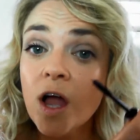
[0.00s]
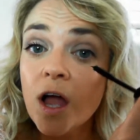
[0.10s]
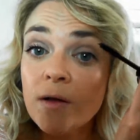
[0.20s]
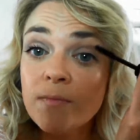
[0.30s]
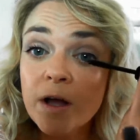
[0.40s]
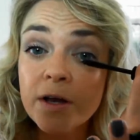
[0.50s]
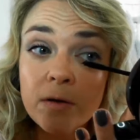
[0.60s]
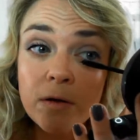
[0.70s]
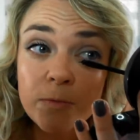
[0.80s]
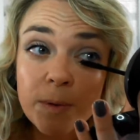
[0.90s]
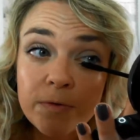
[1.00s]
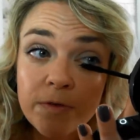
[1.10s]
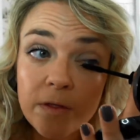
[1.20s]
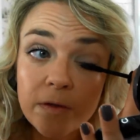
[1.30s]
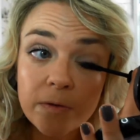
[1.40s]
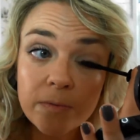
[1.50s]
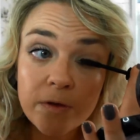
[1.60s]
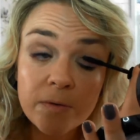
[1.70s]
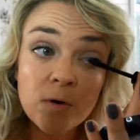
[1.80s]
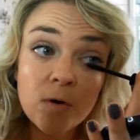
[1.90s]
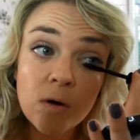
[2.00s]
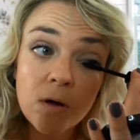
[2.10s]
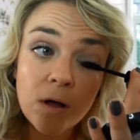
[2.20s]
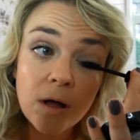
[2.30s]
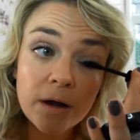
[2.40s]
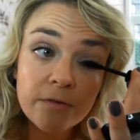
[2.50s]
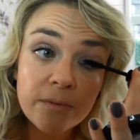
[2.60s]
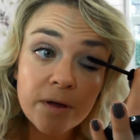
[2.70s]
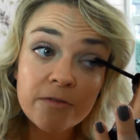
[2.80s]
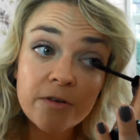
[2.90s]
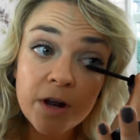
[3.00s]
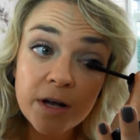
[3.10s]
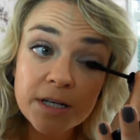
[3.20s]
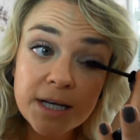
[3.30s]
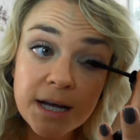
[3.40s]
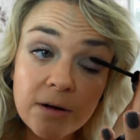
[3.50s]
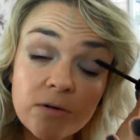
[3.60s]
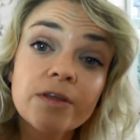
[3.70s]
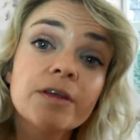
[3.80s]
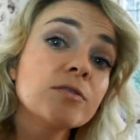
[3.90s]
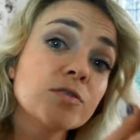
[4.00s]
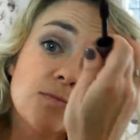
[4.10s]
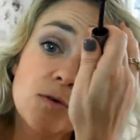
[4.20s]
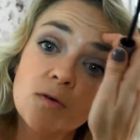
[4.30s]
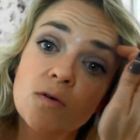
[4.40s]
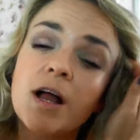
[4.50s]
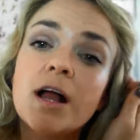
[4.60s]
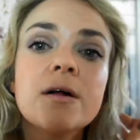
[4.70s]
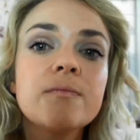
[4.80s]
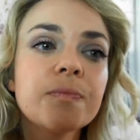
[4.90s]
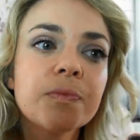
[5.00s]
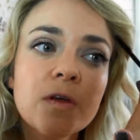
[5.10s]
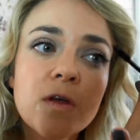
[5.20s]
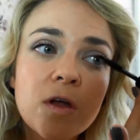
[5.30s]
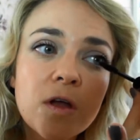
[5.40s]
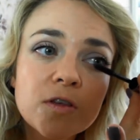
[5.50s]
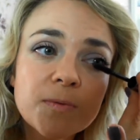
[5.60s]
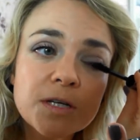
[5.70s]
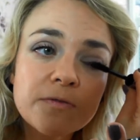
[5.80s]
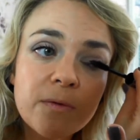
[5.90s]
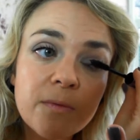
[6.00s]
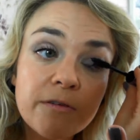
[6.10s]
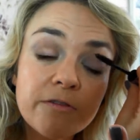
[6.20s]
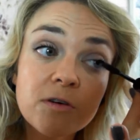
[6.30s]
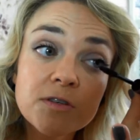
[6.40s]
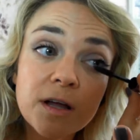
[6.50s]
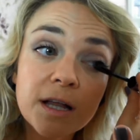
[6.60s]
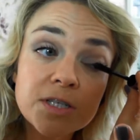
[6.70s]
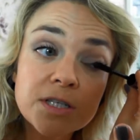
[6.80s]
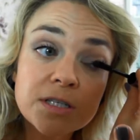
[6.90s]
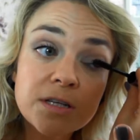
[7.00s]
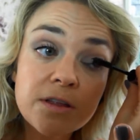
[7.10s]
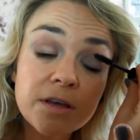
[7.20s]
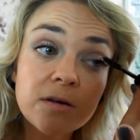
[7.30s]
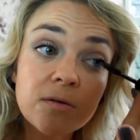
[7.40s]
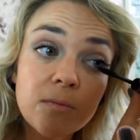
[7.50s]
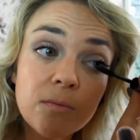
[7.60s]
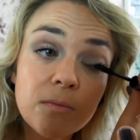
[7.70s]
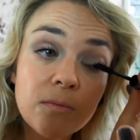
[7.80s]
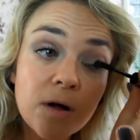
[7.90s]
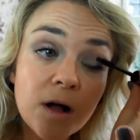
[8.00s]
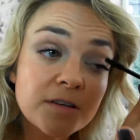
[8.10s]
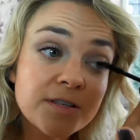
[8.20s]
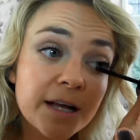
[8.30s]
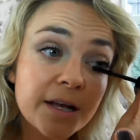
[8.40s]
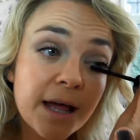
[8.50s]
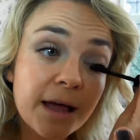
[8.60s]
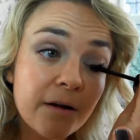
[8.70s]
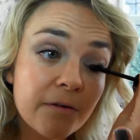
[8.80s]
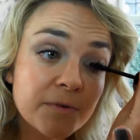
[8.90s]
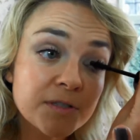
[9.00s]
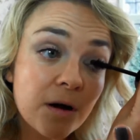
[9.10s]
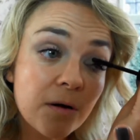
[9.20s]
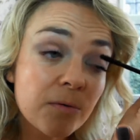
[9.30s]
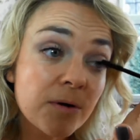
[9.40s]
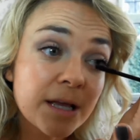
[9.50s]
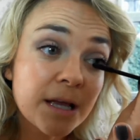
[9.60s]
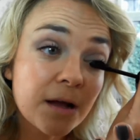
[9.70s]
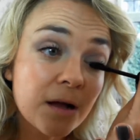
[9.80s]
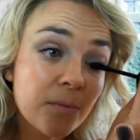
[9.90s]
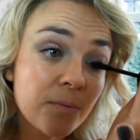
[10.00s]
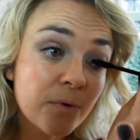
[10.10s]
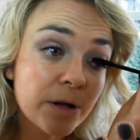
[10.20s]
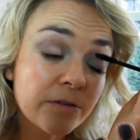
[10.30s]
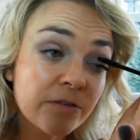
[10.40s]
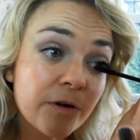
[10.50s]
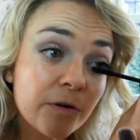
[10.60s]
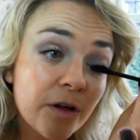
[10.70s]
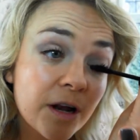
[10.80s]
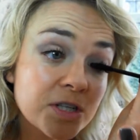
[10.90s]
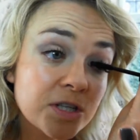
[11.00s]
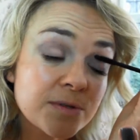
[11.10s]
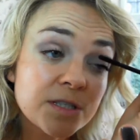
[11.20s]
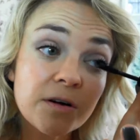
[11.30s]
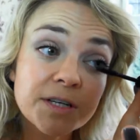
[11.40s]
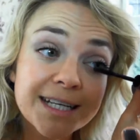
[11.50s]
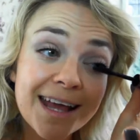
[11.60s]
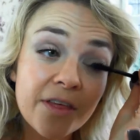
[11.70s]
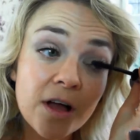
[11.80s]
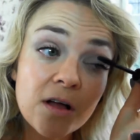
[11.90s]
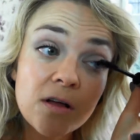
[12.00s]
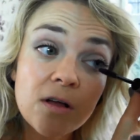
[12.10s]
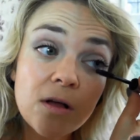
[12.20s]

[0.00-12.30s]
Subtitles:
I know lots of people say that you should be doing more. And if I'm going for a night out, then I'll do more, especially if I'm wearing false eyelashes, because I think a second layer of mascara really brings the false eyelash and the mascara together.